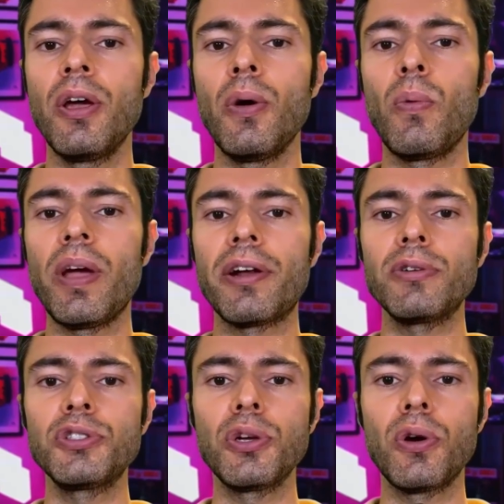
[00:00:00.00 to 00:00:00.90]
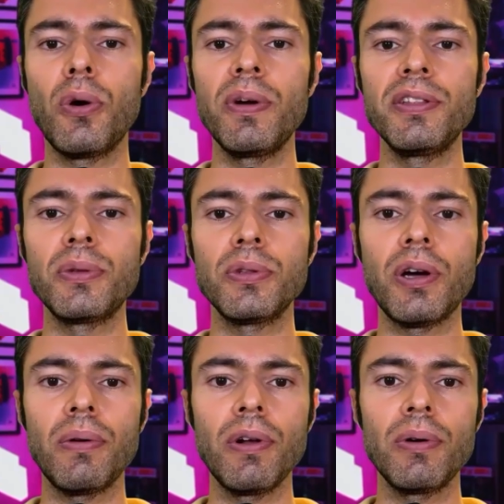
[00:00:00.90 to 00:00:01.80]
We are also going to
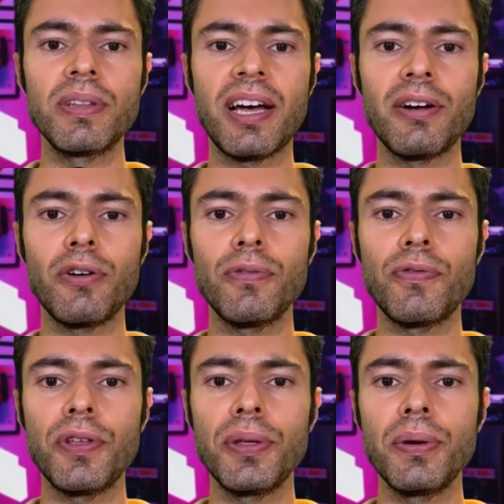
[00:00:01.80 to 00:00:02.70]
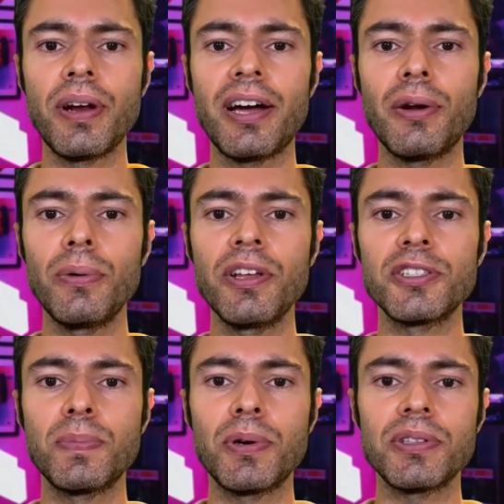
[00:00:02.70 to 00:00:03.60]
download and configure a node
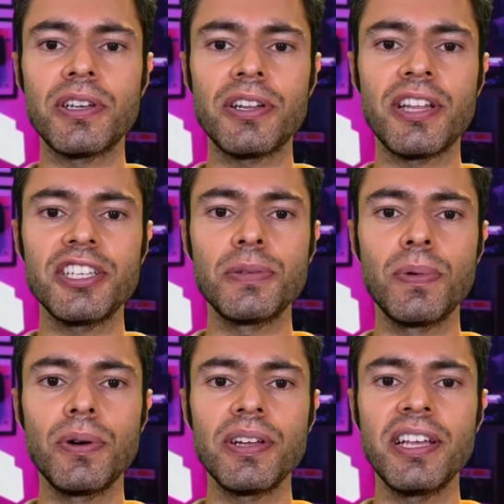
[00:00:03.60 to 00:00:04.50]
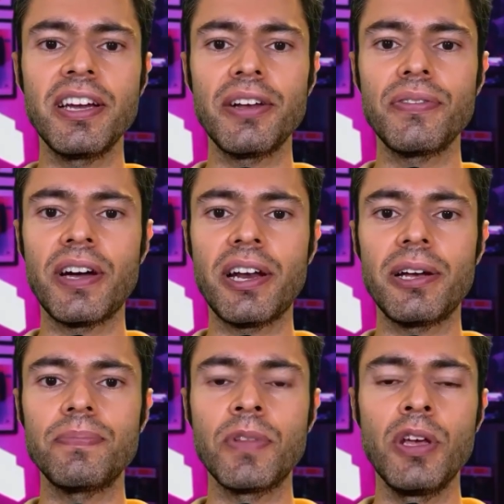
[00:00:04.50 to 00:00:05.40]
exporter dashboard in
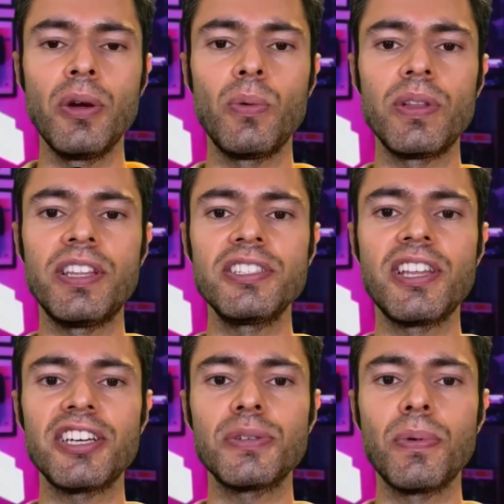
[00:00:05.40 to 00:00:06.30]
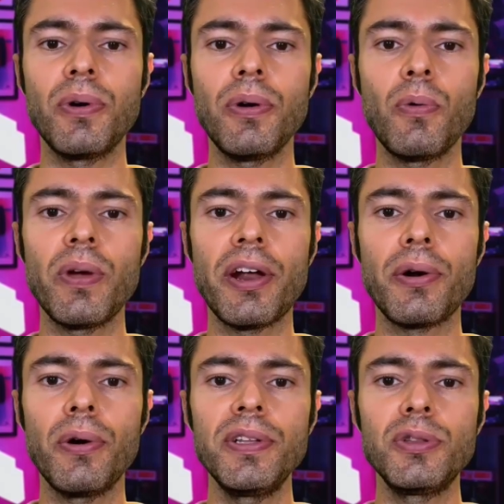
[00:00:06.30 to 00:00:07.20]
Grafana. With this dashboard, we are
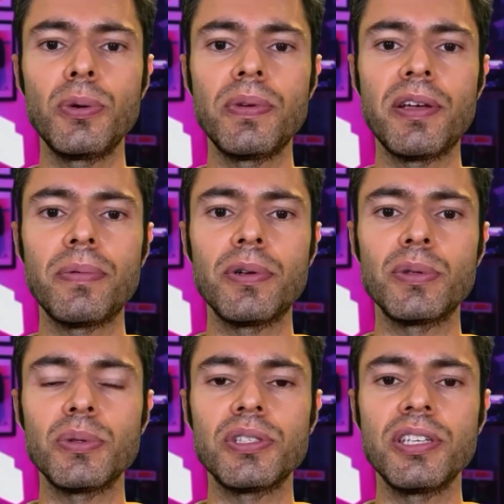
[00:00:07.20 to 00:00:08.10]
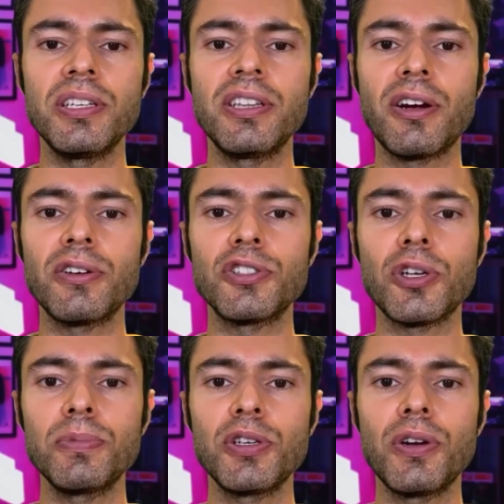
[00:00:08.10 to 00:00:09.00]
going to be able to see the
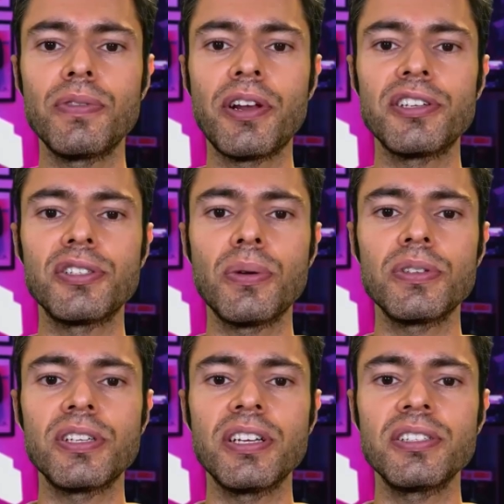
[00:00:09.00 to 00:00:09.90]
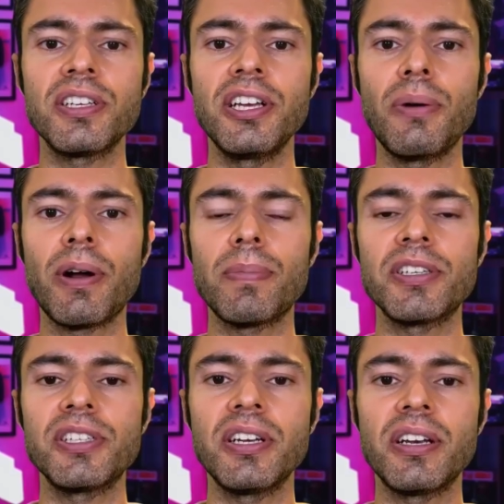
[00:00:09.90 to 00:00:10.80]
consumption of the resources in our
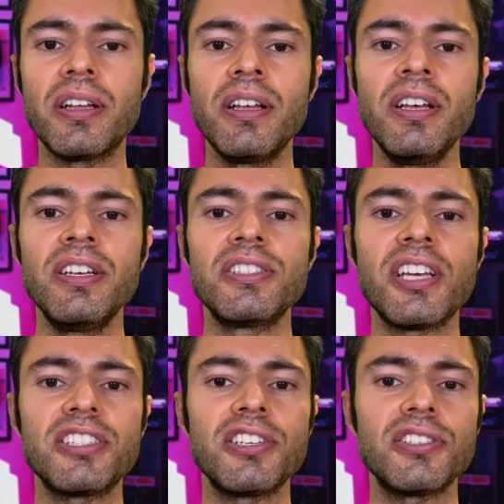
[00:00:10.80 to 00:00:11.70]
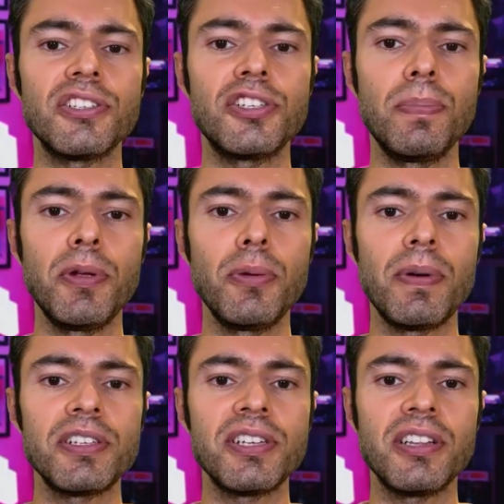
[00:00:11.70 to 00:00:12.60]
machine, such as the CPU
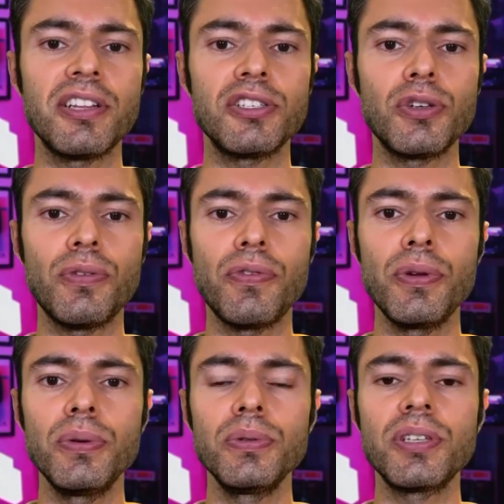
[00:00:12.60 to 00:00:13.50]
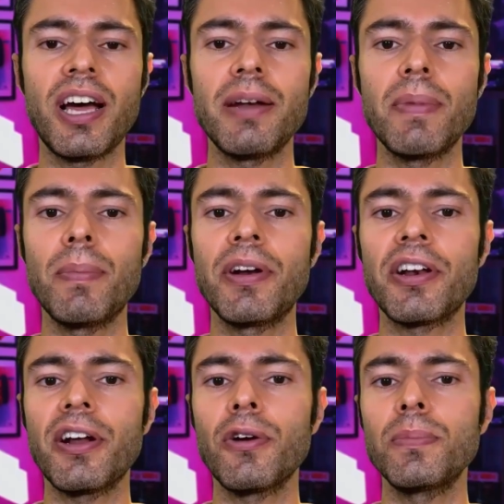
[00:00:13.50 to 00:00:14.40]
percentage of use and memory
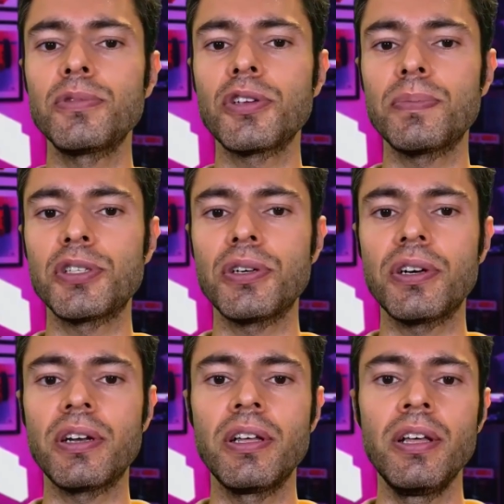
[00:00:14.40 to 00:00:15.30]
RAM consumption,